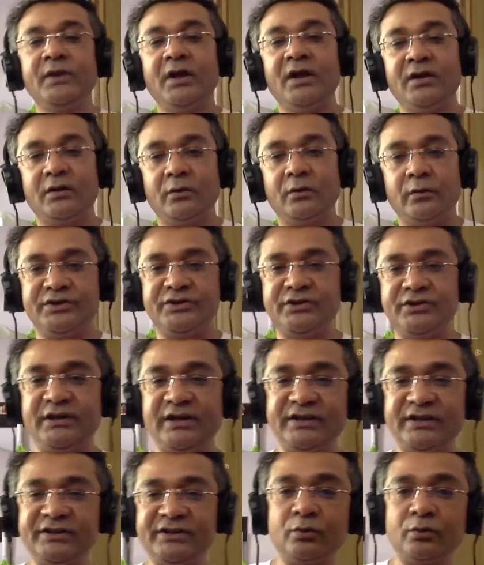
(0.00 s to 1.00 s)
question
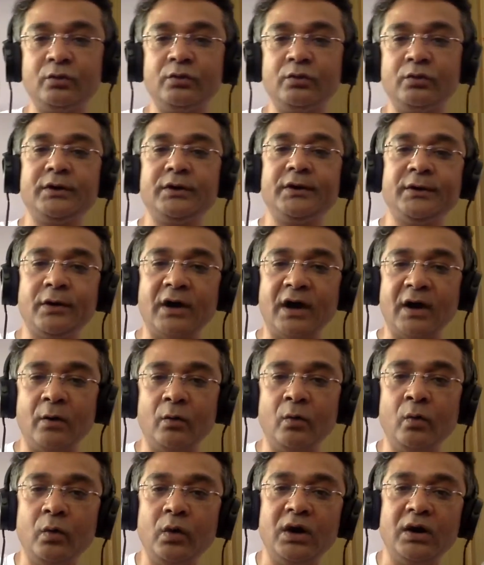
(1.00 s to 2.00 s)
as to you know how
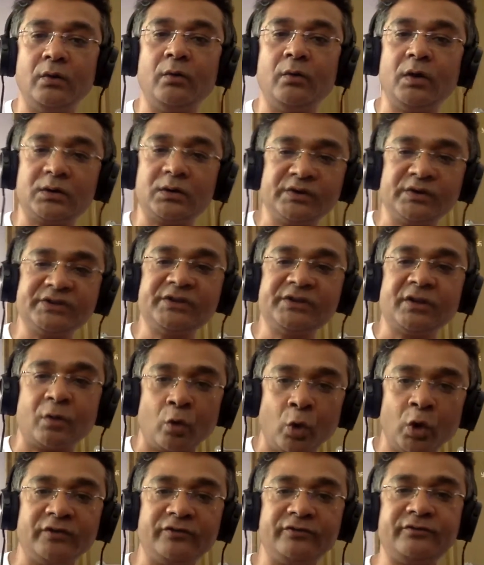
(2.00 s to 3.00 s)
uh, what was the
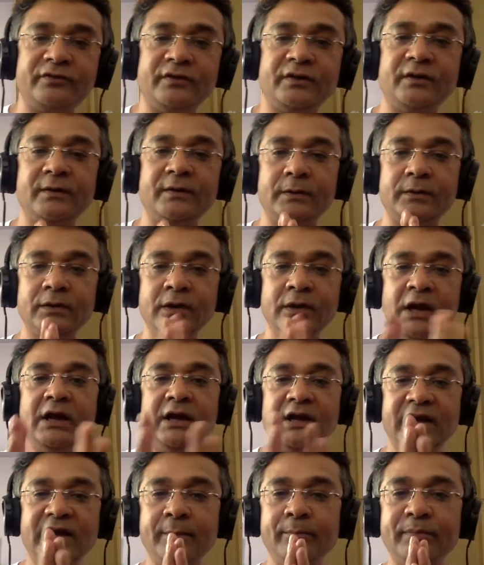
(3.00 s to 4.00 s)
role of uh,
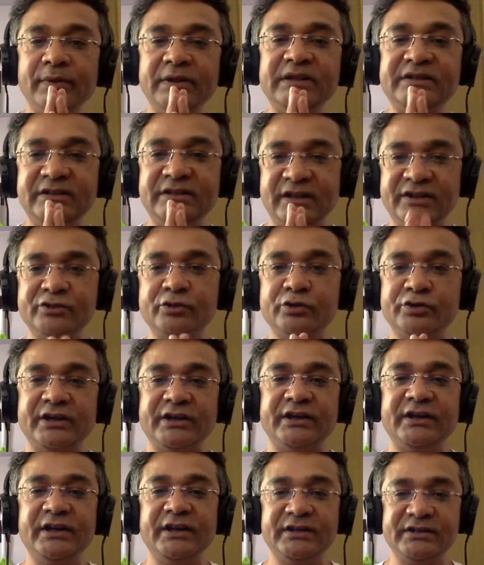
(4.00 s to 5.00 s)
temples in our
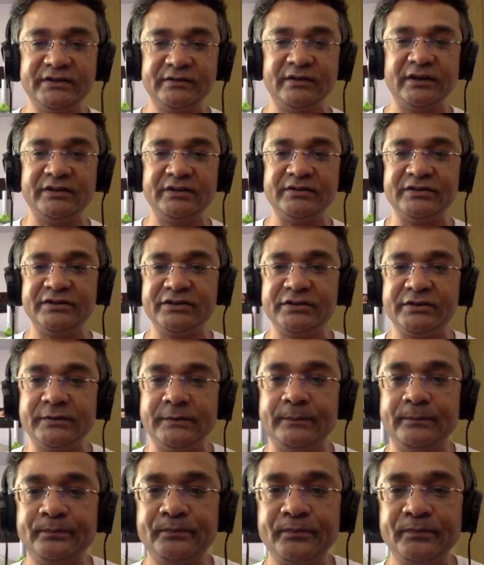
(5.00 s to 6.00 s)
society and civilization.
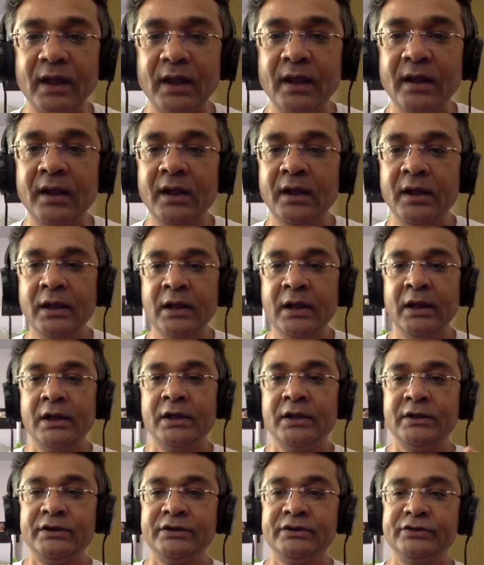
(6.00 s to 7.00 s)

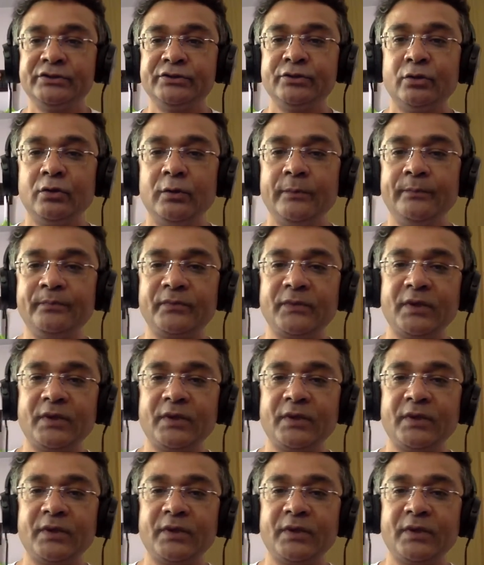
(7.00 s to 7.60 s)
So,